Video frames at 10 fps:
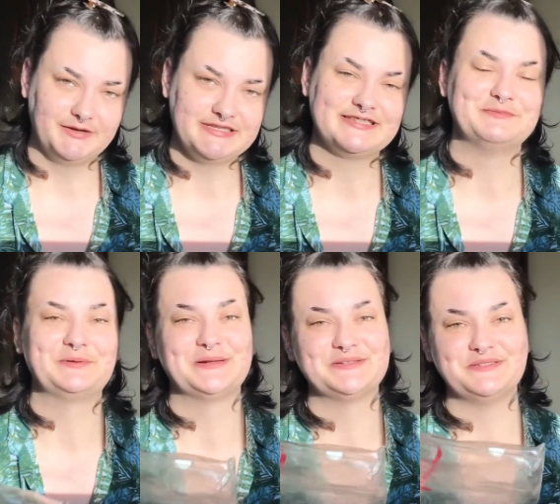
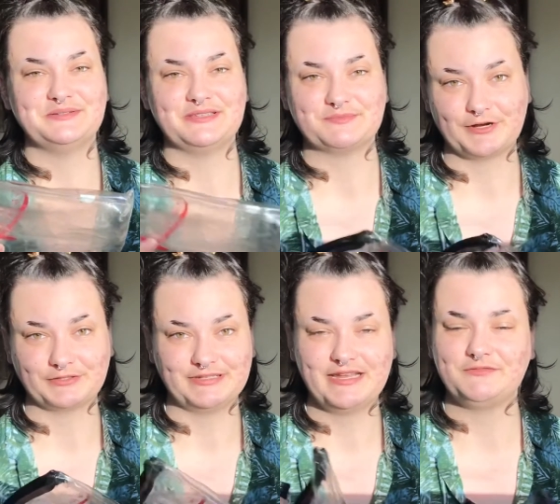similar to the sparkly
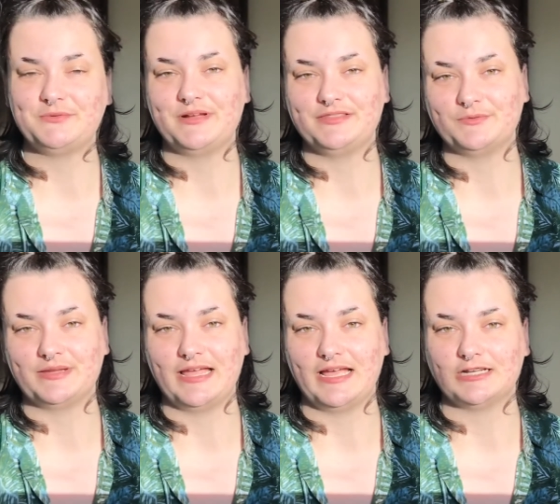navy one that we
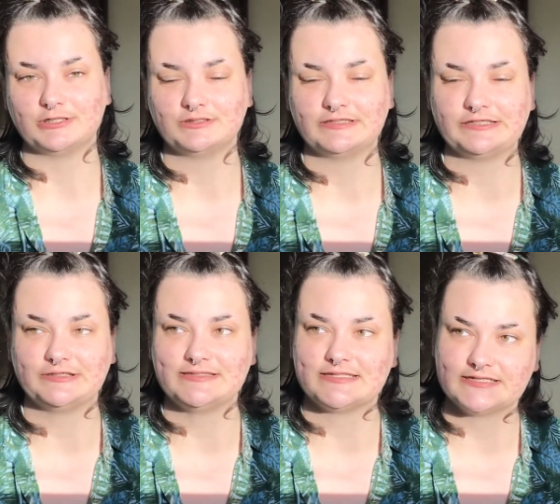had earlier in
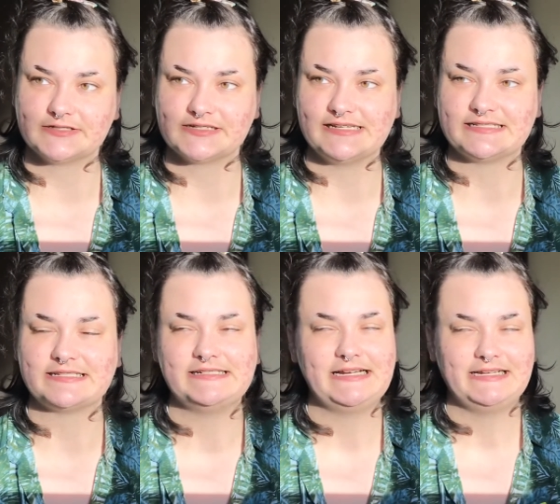the series.
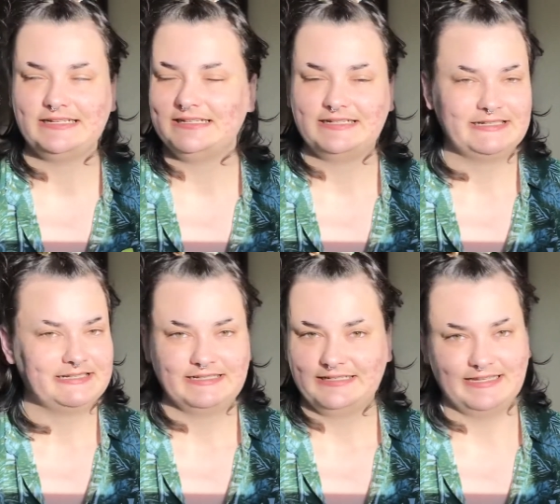
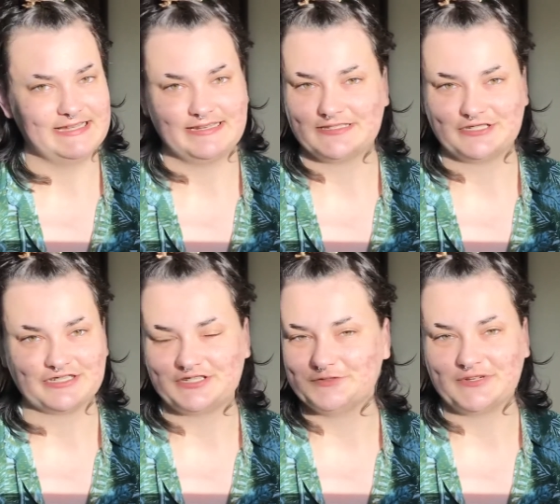And it's just
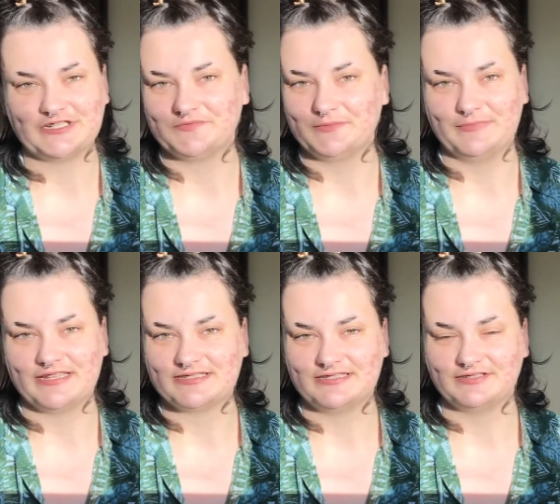too much of a mess
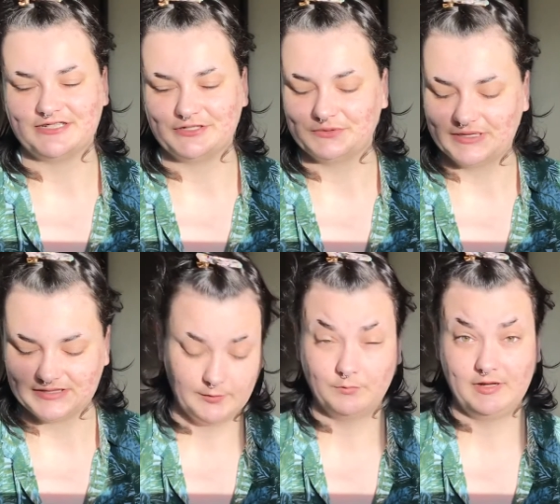to deal with.
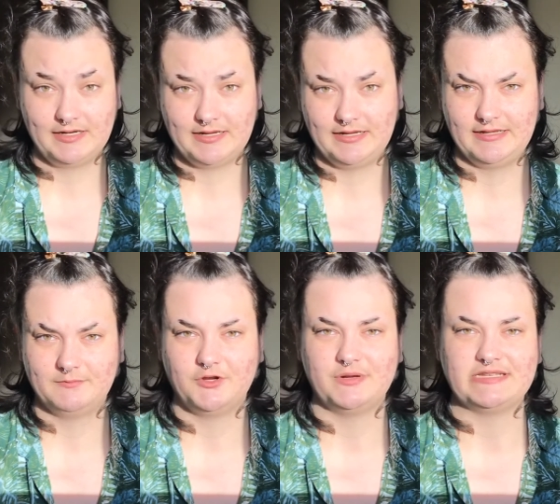What I am
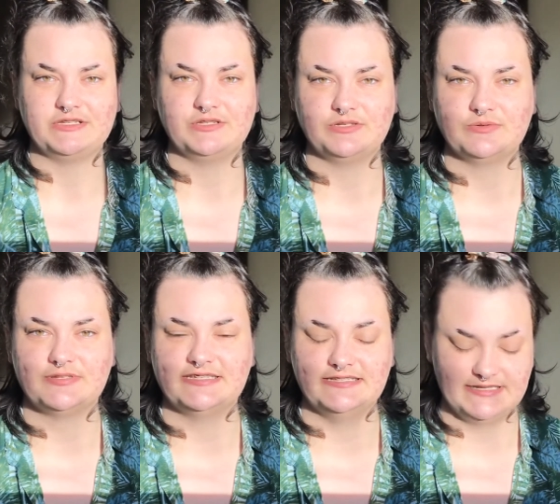going to do
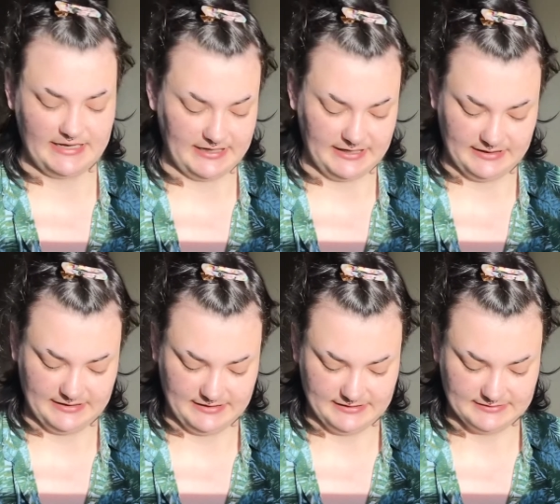today
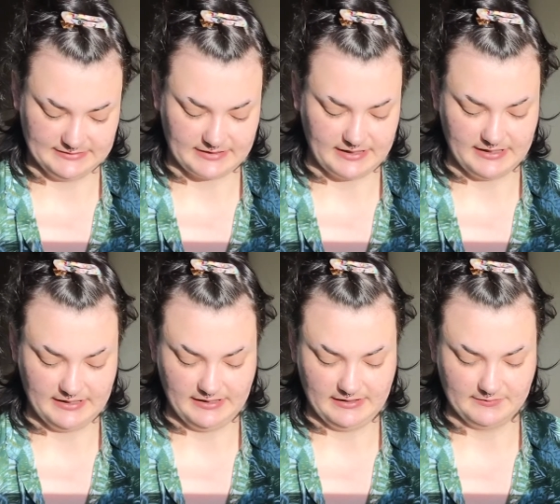is
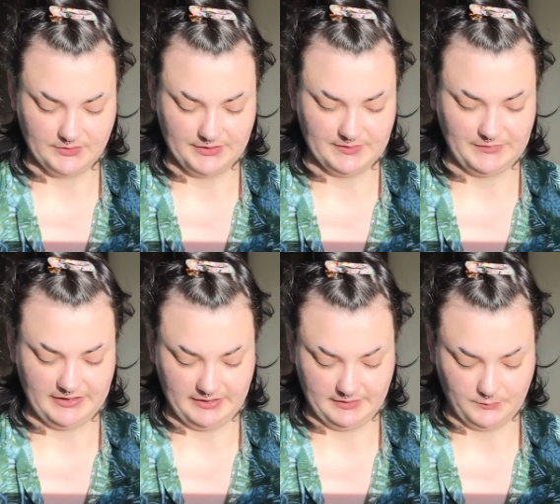I am going to
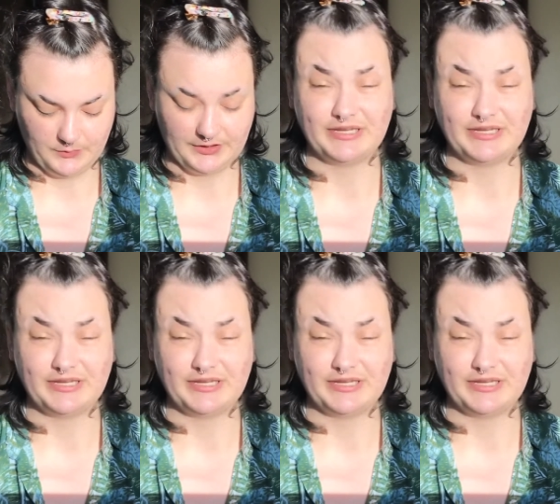be working